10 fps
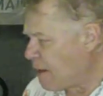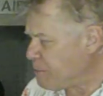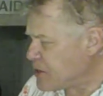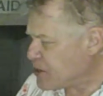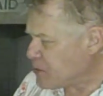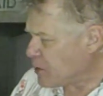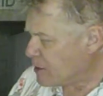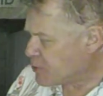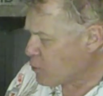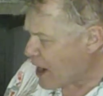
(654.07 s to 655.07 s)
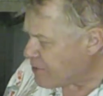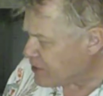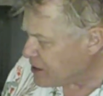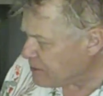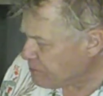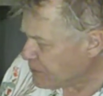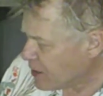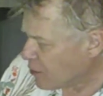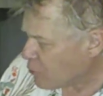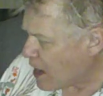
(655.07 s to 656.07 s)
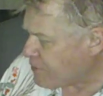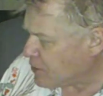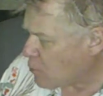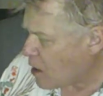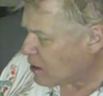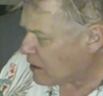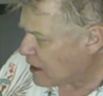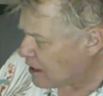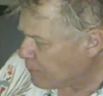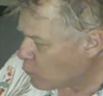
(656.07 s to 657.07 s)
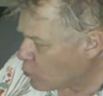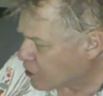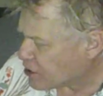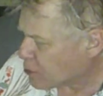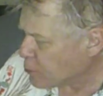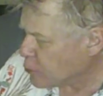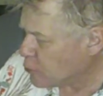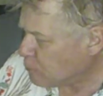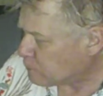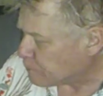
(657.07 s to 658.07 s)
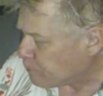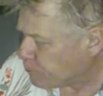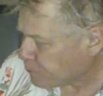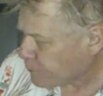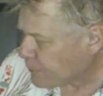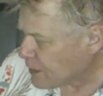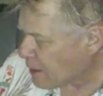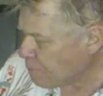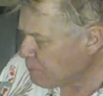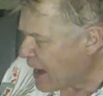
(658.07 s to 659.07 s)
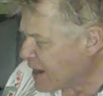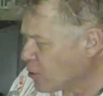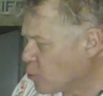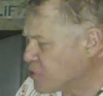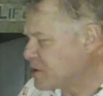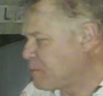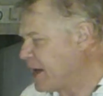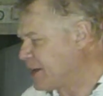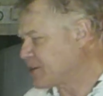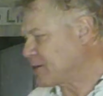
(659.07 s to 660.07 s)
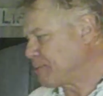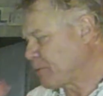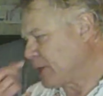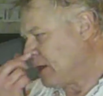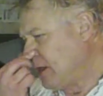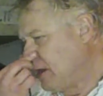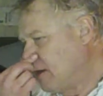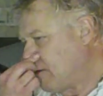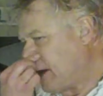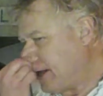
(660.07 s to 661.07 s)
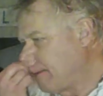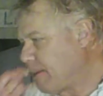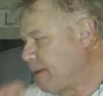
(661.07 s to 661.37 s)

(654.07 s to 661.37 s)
this is what gravity works through matter or space, right?